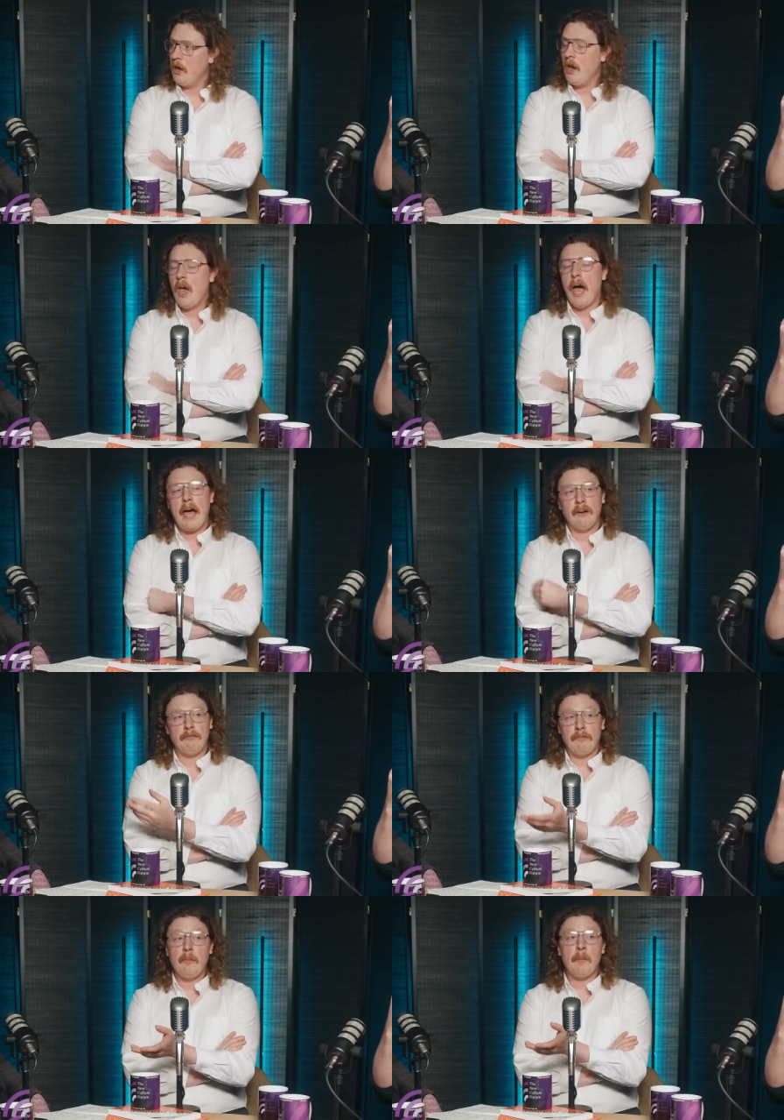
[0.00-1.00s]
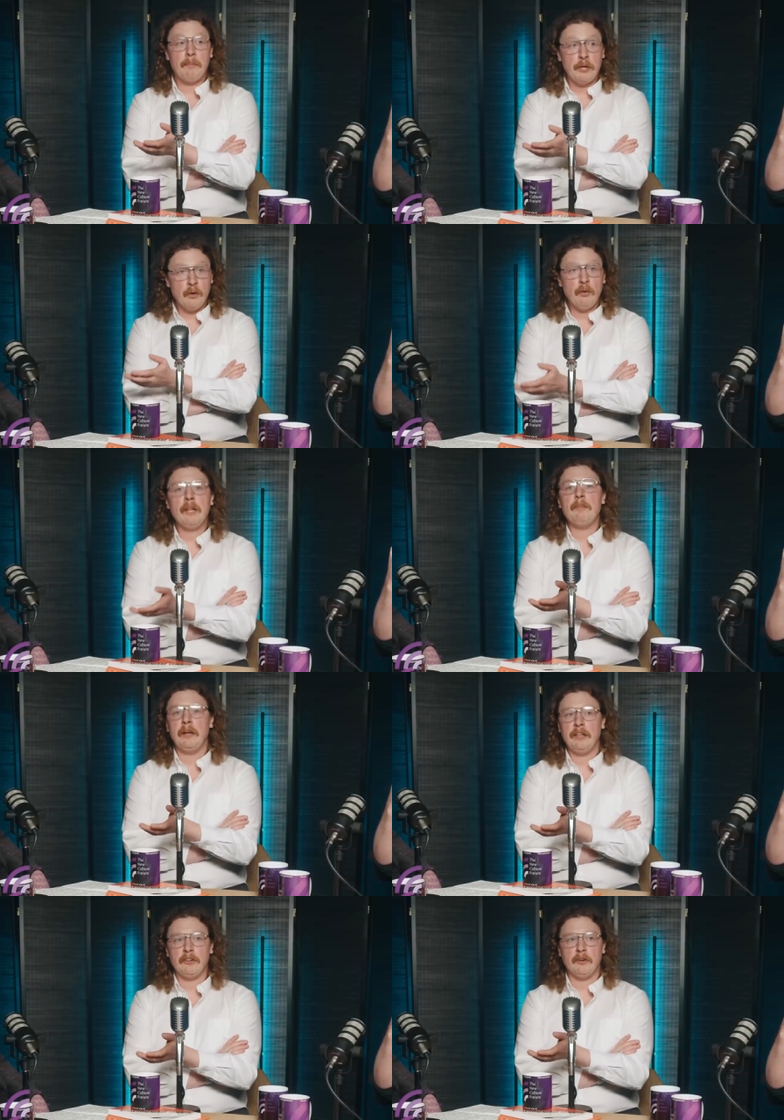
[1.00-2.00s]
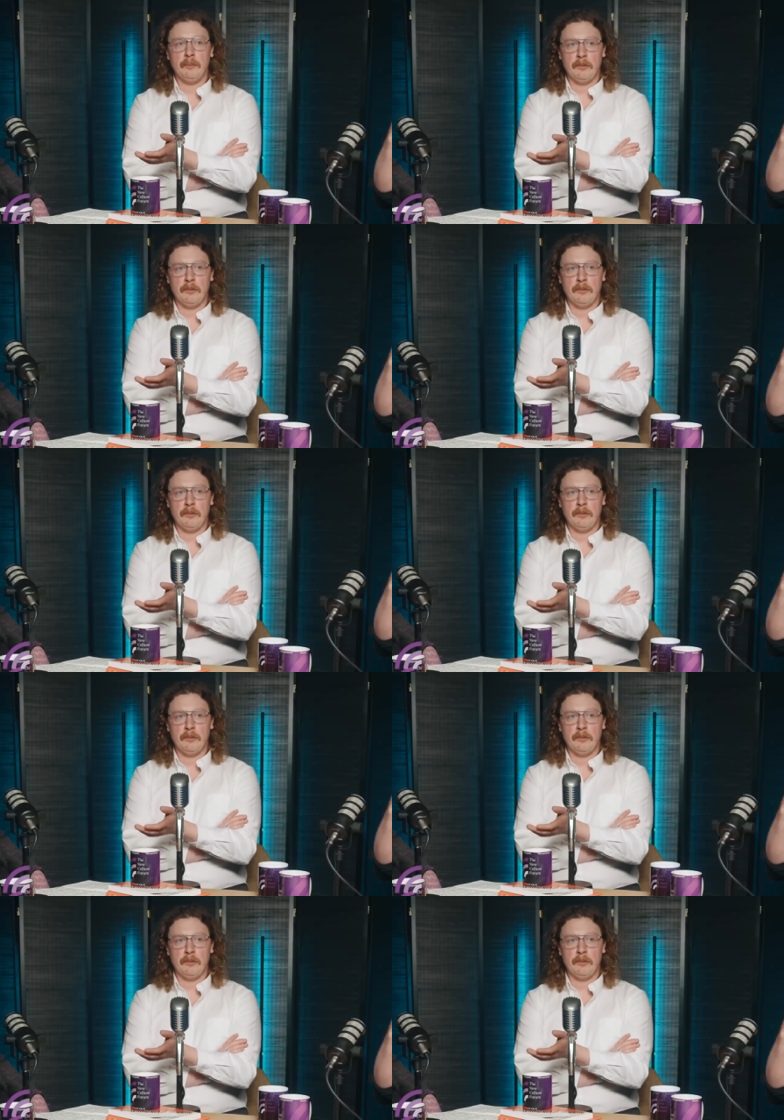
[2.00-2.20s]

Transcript: Yeah. And from a purely political